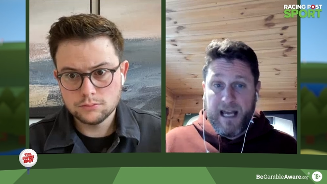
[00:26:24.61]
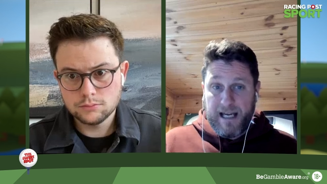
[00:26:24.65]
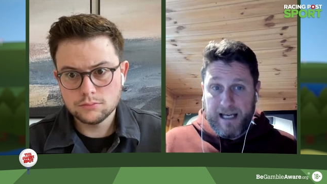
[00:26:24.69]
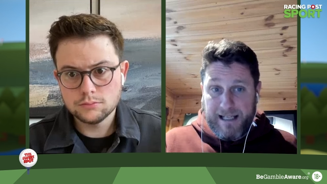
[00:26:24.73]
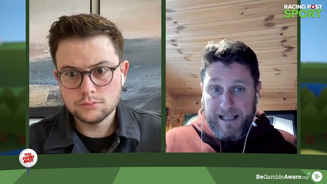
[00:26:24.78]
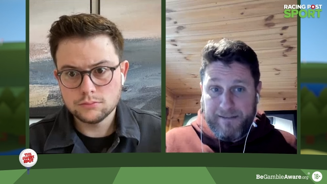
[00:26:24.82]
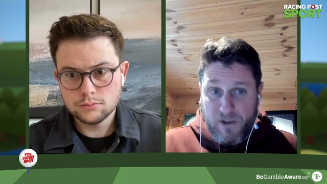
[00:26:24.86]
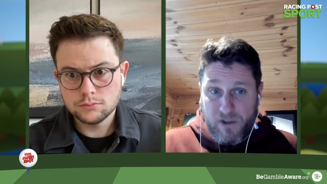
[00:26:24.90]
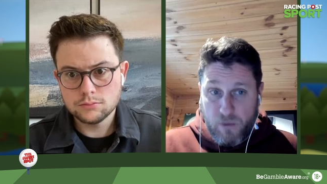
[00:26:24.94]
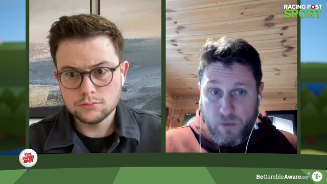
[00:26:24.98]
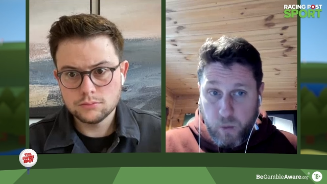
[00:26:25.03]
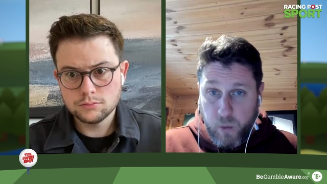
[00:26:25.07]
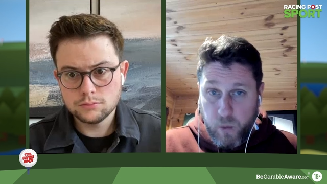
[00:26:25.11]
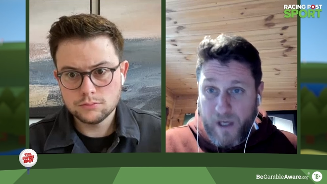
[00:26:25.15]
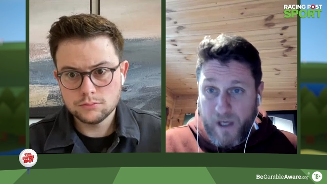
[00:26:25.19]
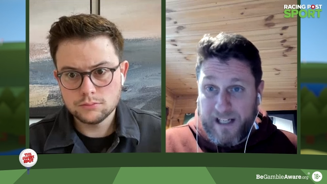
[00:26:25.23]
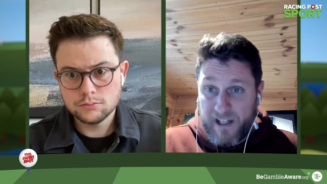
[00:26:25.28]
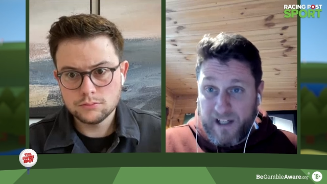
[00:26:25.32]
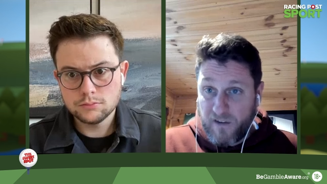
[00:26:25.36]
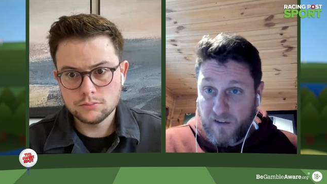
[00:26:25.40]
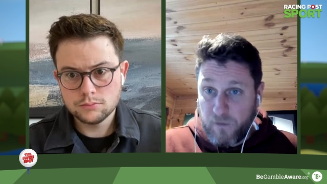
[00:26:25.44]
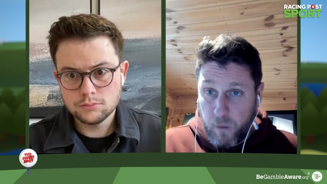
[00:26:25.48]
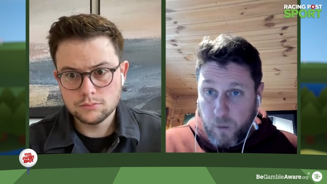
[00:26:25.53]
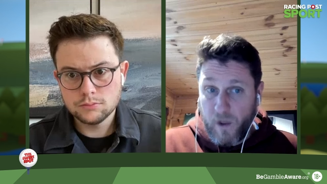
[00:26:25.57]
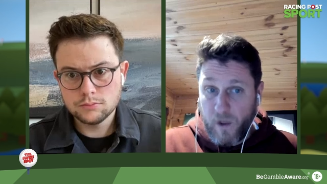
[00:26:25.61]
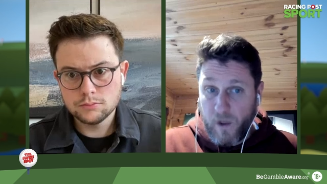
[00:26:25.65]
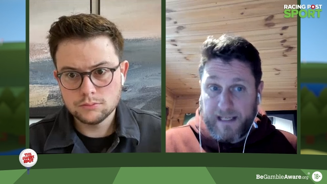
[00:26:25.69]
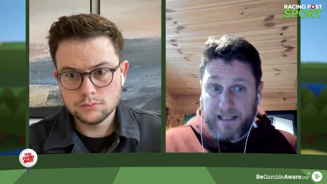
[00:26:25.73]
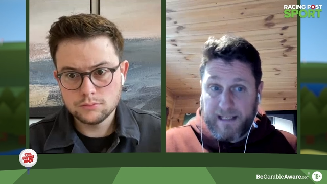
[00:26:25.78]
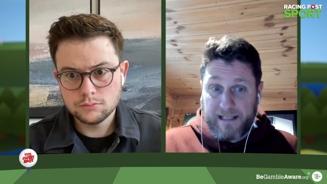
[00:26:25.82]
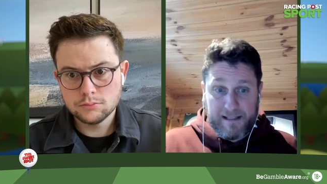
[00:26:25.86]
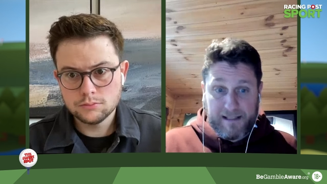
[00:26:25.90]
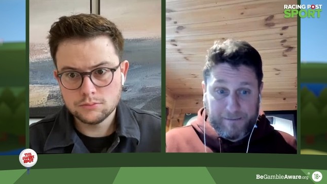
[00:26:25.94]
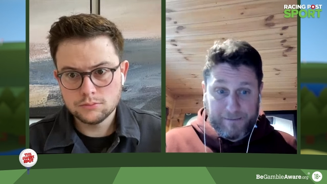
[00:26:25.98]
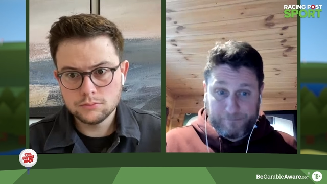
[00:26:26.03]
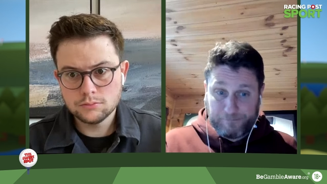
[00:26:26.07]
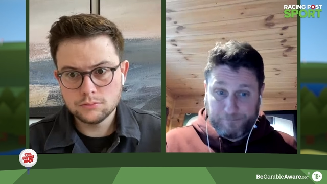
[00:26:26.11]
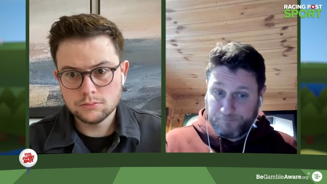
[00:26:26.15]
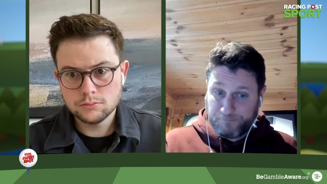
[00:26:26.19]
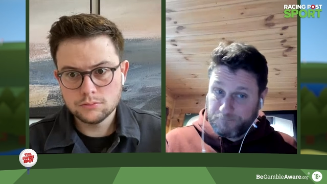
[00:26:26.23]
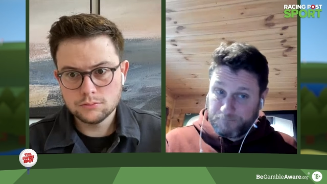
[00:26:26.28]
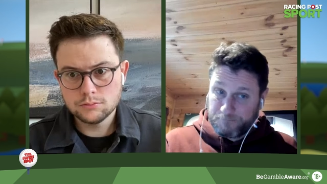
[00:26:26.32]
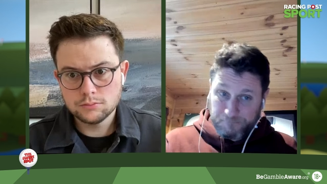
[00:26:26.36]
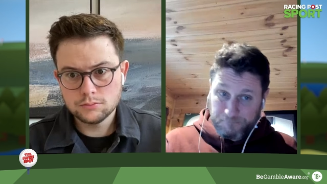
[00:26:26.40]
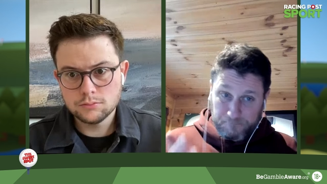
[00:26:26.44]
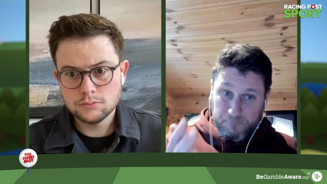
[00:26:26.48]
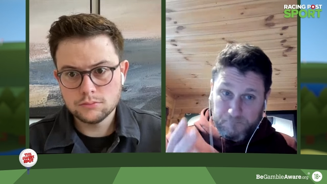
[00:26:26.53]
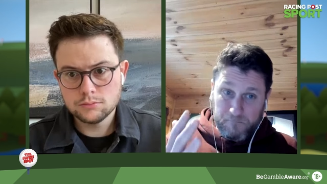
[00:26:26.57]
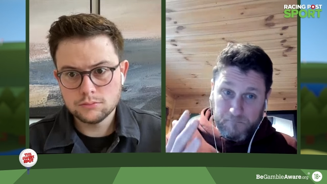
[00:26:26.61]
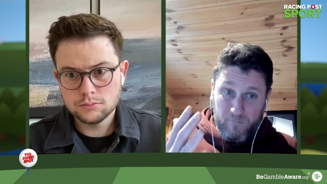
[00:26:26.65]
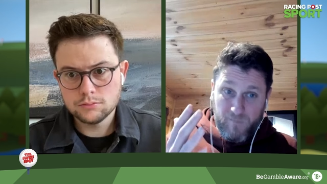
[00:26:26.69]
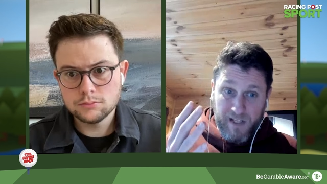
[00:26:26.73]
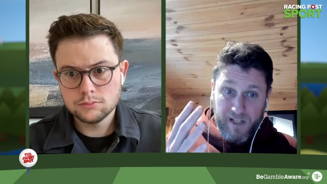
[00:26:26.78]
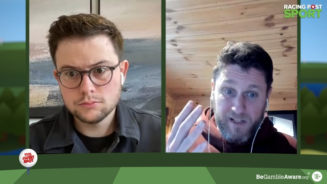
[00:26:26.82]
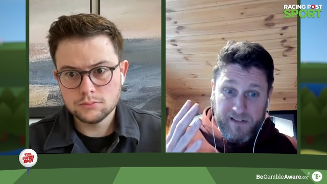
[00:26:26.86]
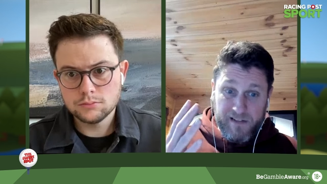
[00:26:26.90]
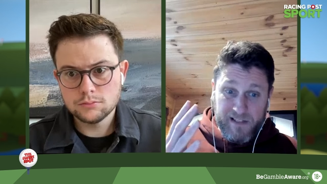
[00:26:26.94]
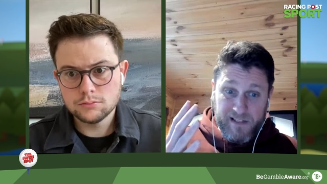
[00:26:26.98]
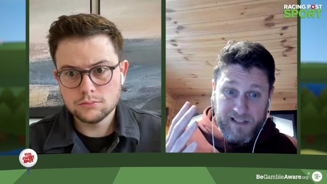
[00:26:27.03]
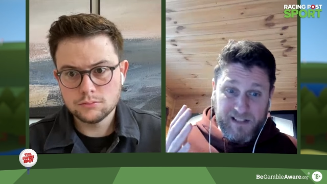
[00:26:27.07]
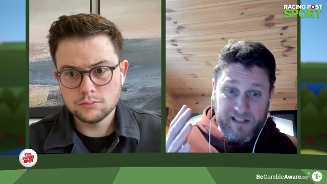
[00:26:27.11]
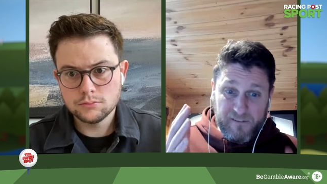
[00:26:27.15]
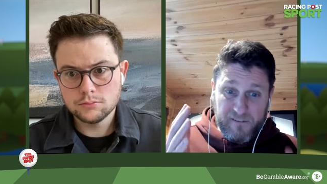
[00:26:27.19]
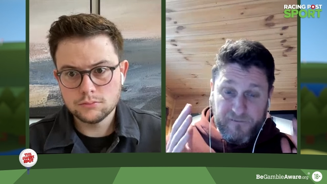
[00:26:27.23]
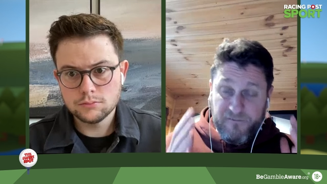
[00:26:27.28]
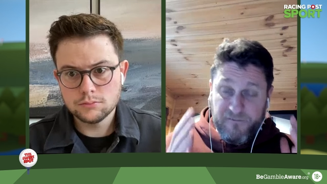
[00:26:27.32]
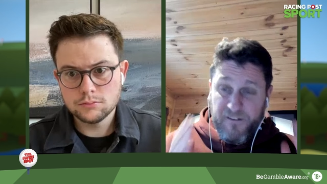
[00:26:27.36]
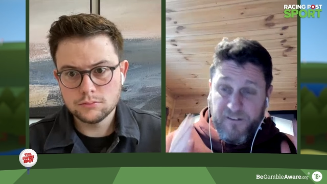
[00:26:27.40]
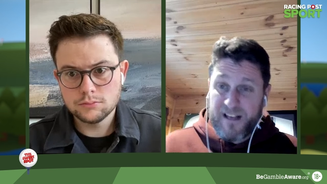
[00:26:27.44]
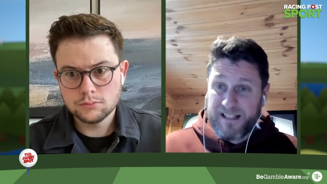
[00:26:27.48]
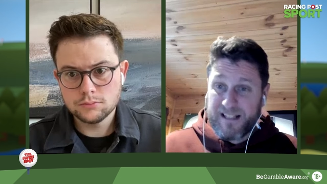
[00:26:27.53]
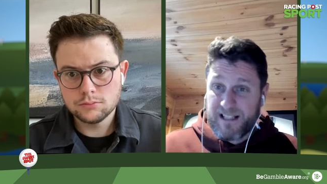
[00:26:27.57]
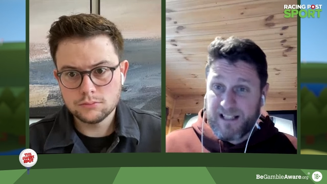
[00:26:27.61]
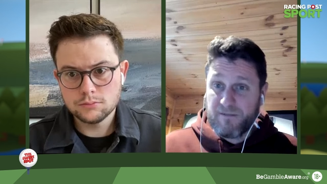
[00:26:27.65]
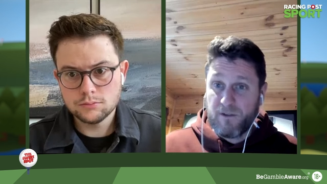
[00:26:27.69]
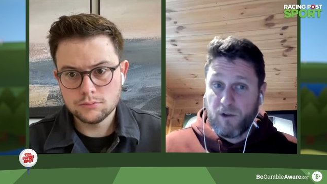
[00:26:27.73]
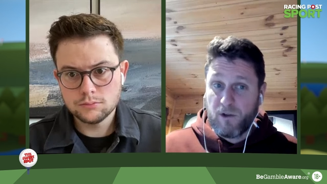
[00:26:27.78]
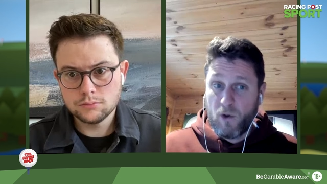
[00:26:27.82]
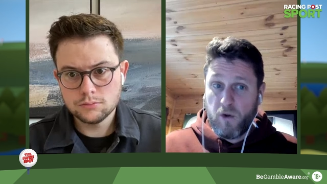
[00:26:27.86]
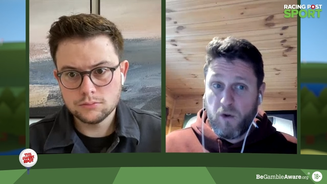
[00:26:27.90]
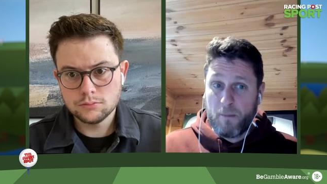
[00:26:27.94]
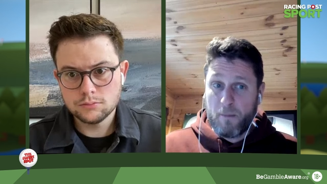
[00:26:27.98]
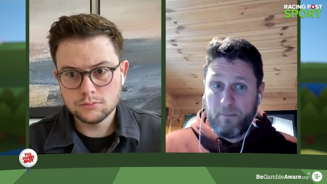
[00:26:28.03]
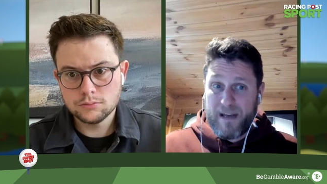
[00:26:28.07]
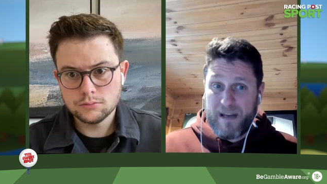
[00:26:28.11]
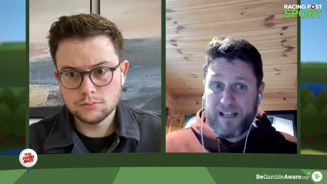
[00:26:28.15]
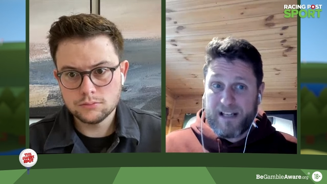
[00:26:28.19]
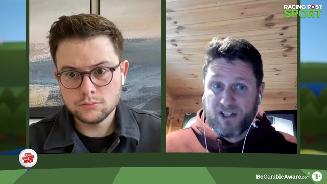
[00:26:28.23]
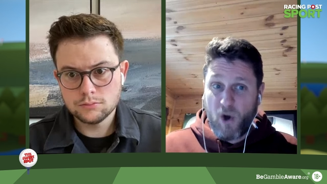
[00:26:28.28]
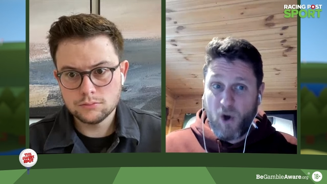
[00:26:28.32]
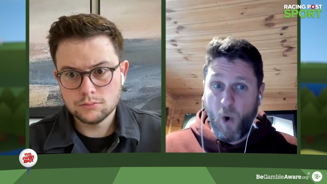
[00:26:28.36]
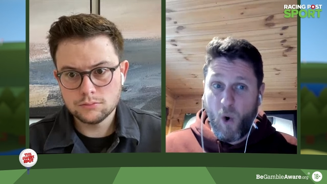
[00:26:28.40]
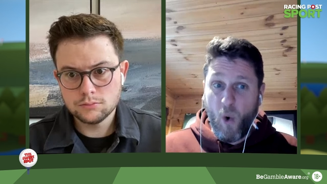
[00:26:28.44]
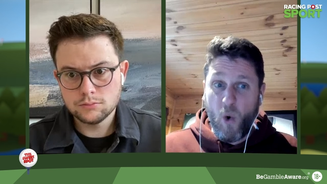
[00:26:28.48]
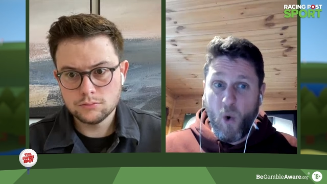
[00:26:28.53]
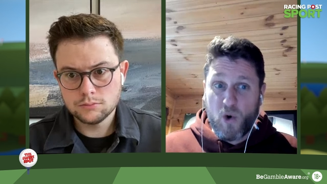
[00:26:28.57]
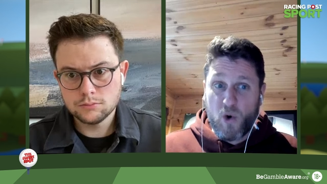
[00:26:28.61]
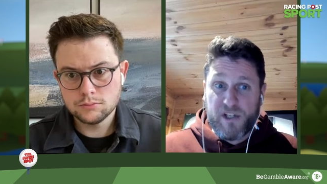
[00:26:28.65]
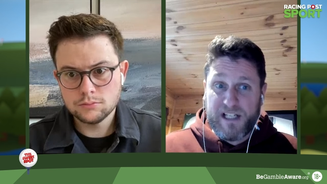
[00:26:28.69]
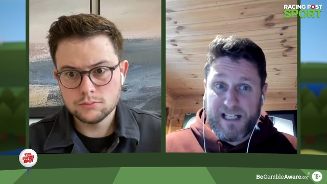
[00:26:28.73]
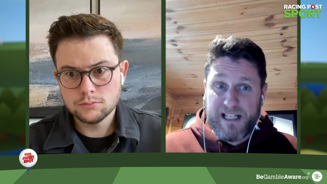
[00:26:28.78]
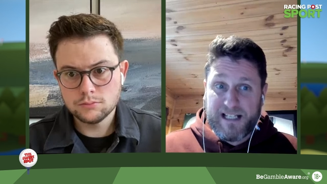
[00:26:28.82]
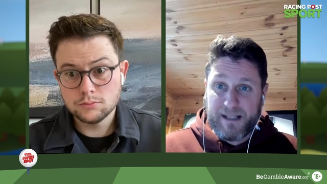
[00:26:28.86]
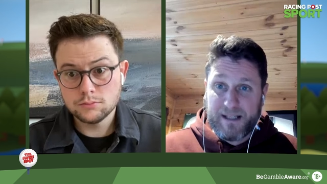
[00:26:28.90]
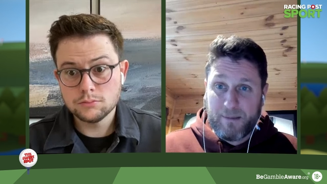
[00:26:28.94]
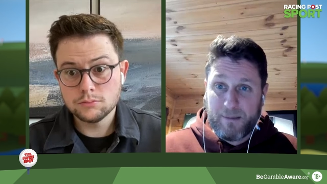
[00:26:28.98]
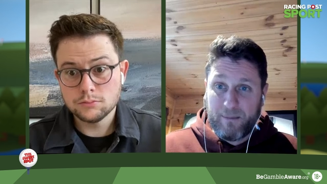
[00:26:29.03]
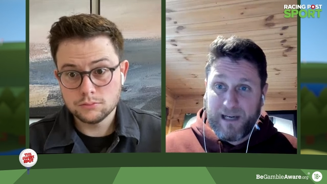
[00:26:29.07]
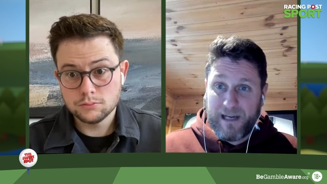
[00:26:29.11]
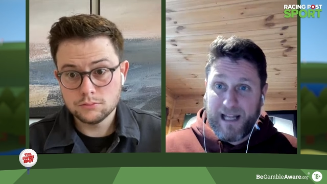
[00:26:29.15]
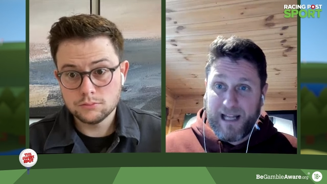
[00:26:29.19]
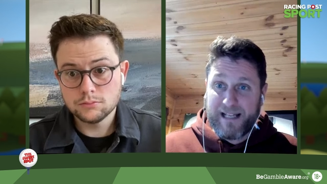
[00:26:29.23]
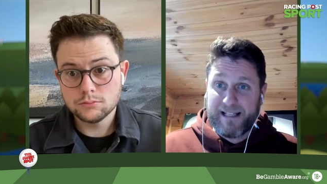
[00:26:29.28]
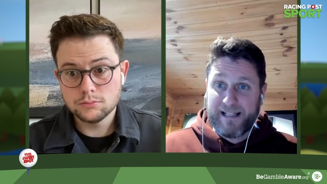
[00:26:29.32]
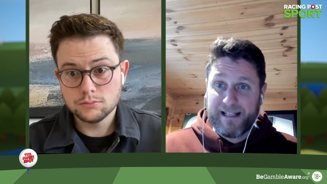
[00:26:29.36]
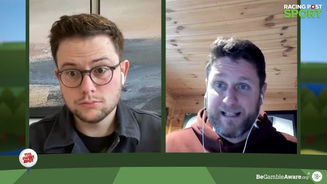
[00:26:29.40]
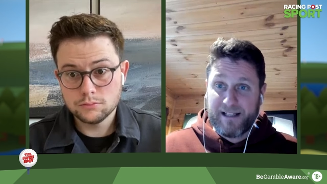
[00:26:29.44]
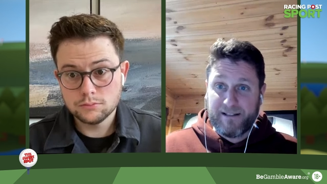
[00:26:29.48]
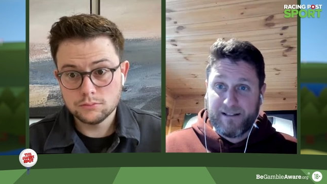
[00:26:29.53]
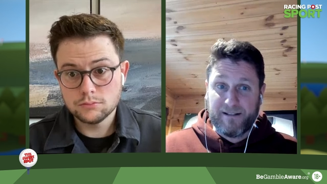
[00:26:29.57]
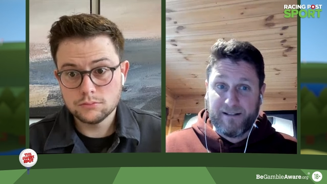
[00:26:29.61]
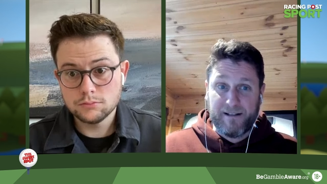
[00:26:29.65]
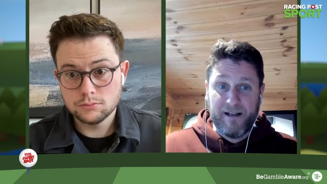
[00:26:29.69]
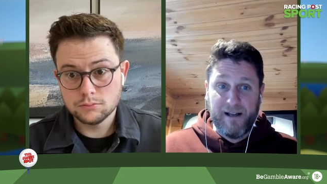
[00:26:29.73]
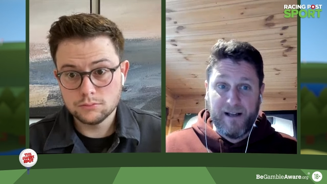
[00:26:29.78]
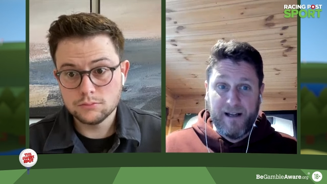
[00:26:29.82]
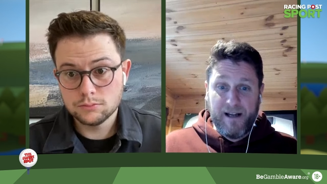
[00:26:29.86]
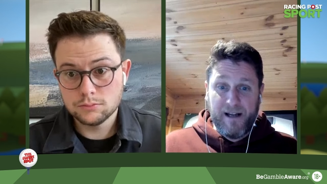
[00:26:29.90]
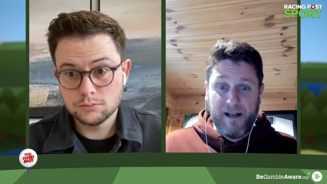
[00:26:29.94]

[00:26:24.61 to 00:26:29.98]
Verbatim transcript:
Speaker 1: And in this week of weeks, yeah, this is the festival. All the best horses in the planet are,